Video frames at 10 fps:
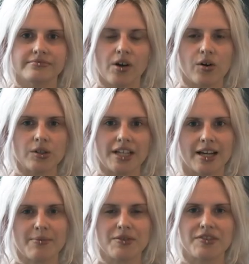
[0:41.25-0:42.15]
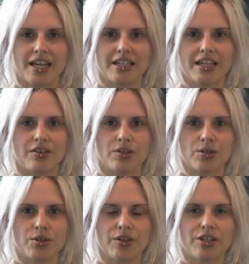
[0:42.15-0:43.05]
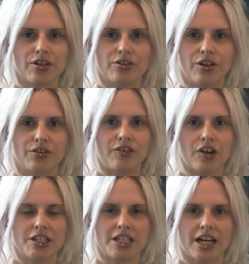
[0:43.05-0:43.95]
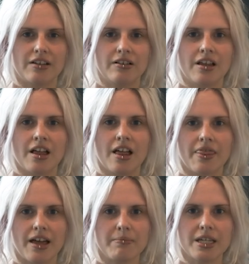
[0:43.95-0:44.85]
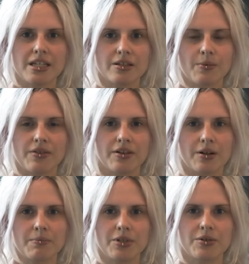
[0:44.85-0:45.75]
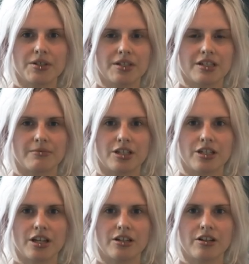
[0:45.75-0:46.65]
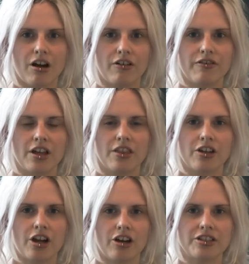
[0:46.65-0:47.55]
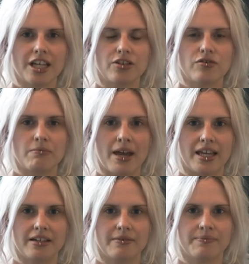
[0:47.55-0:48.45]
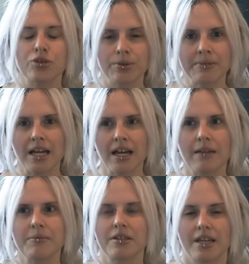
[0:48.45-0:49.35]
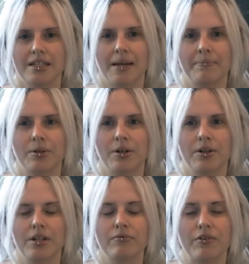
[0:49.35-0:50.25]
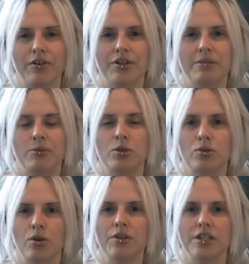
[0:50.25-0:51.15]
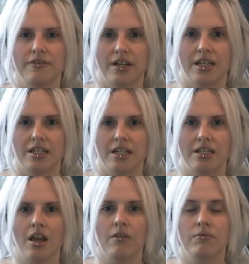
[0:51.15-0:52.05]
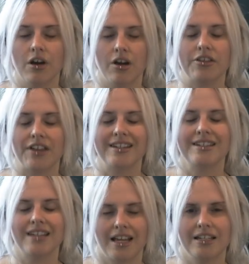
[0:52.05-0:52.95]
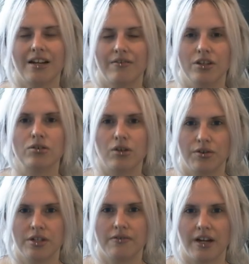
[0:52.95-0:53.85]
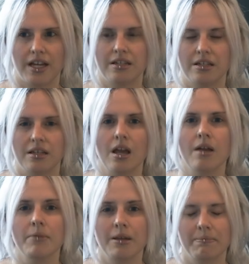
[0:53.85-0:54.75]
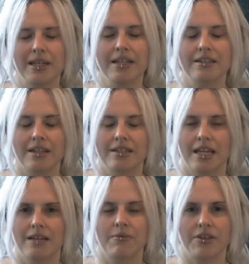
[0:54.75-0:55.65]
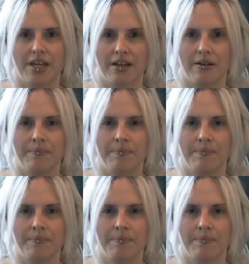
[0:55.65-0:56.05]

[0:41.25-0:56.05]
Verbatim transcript: All types of secondary storage are non-volatile. That means that when the computer system is turned off, the contents remain. Sometimes the exam board refer to them as storage devices rather than secondary storage devices, but it means the same thing.